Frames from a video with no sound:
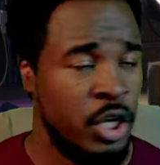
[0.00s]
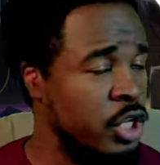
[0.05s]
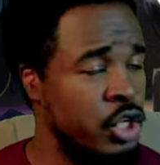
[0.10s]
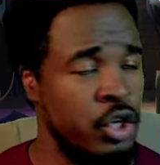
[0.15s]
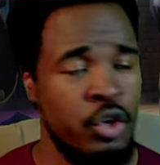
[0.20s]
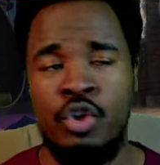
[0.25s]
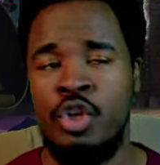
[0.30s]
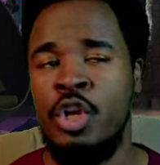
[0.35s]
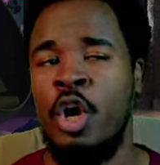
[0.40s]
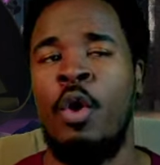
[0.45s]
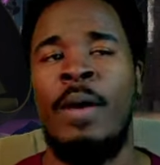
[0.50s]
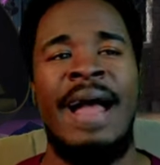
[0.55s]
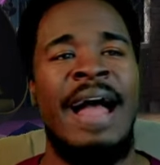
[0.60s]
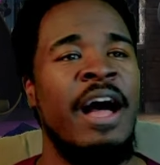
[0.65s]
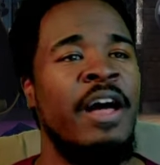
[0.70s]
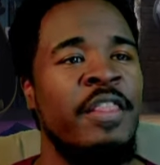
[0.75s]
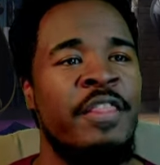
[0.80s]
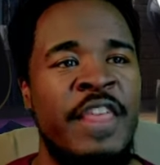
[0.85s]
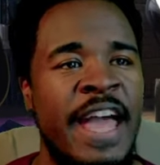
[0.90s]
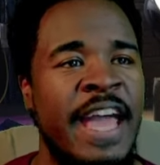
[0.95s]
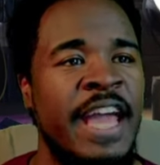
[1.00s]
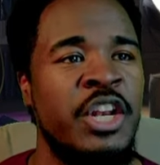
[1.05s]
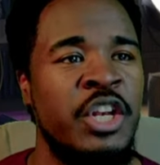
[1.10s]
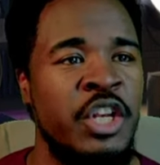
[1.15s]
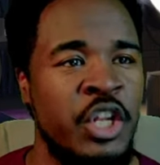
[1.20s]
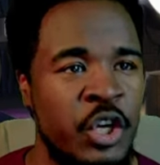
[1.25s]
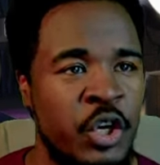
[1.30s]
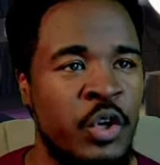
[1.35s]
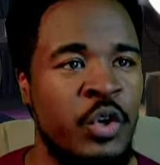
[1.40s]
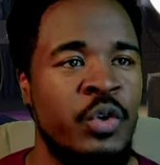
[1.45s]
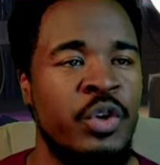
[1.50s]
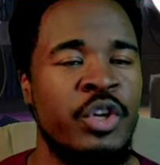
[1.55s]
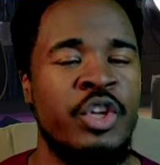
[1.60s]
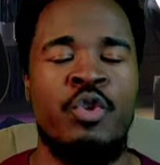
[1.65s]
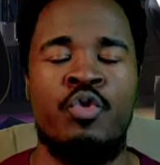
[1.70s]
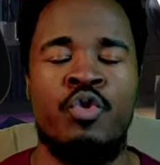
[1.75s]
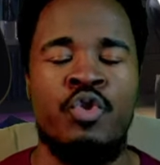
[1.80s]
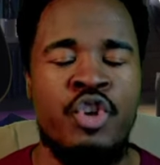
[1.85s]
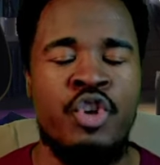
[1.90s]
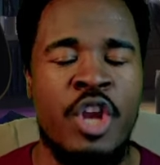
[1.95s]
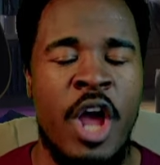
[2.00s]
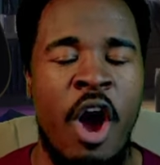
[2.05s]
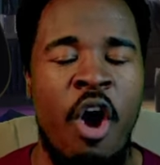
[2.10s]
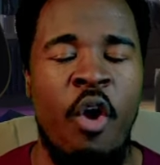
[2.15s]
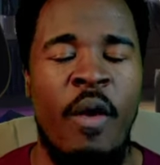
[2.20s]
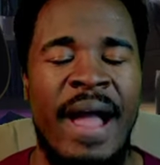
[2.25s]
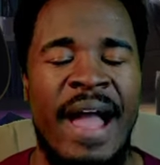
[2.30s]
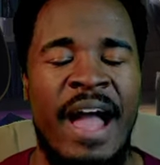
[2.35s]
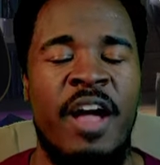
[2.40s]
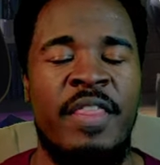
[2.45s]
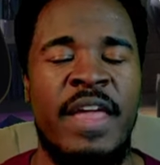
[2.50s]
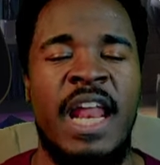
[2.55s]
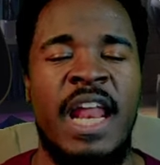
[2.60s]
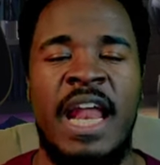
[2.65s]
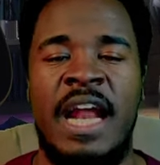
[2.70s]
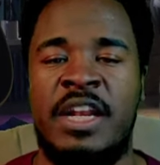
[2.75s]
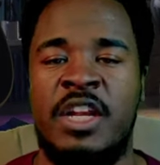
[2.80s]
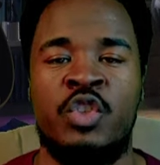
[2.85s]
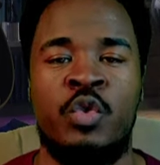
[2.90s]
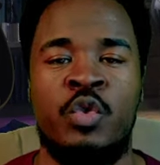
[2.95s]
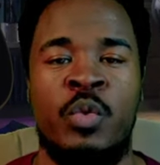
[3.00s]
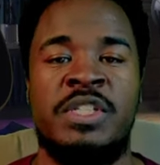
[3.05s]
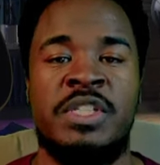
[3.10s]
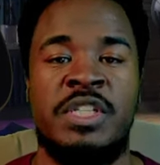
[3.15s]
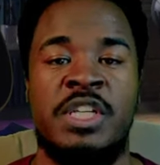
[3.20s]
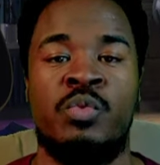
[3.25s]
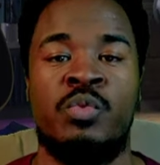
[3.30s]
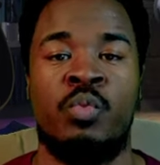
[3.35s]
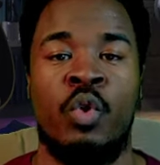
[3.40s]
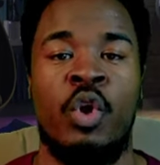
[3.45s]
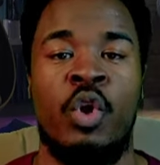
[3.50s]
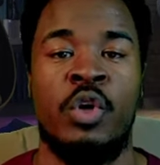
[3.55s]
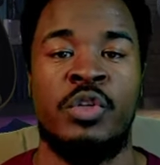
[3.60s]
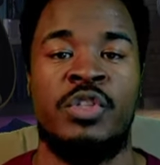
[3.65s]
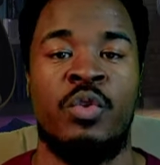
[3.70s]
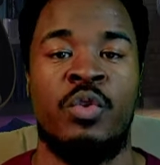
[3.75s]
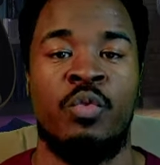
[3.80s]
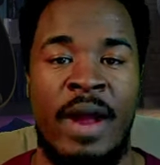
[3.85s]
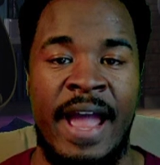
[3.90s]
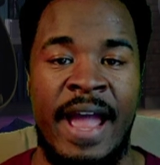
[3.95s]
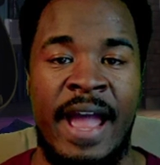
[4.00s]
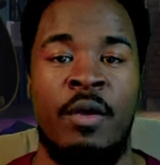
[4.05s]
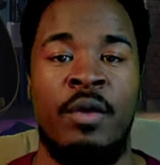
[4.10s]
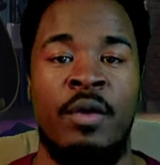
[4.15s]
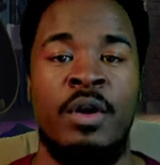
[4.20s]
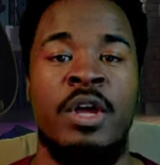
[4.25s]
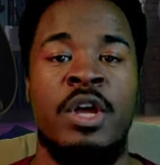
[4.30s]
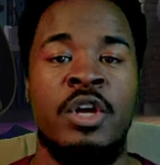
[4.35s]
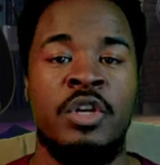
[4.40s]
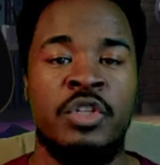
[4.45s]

You know how they do. You know how they like to twist his words around